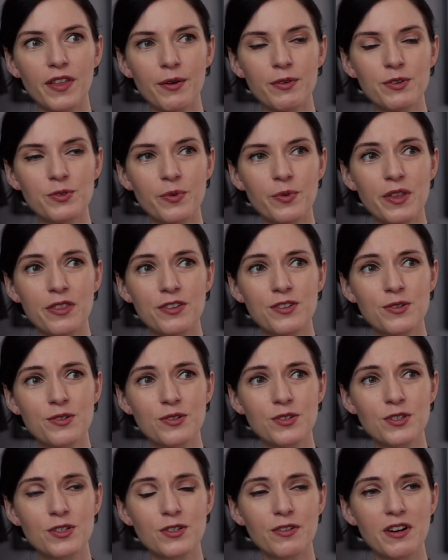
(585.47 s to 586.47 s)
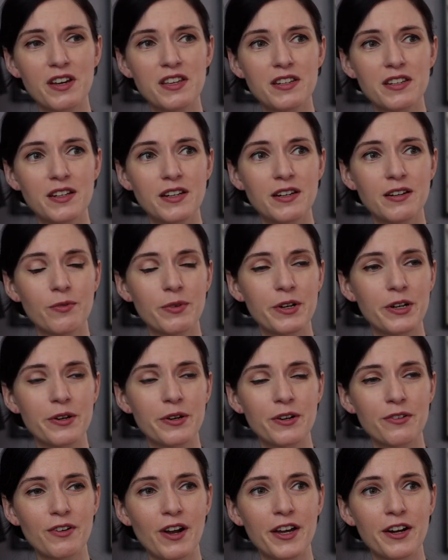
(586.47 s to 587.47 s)
That was with Susan Sarandon,
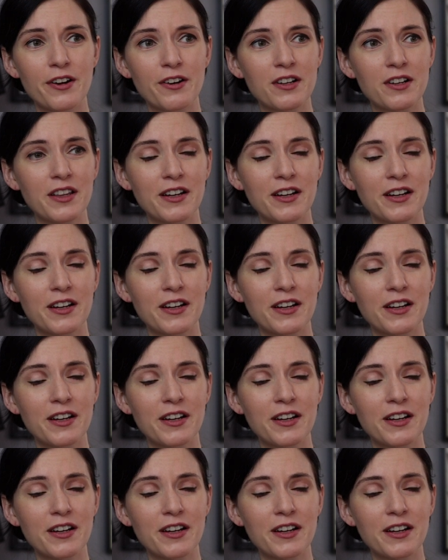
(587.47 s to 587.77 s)
Winona Ryder,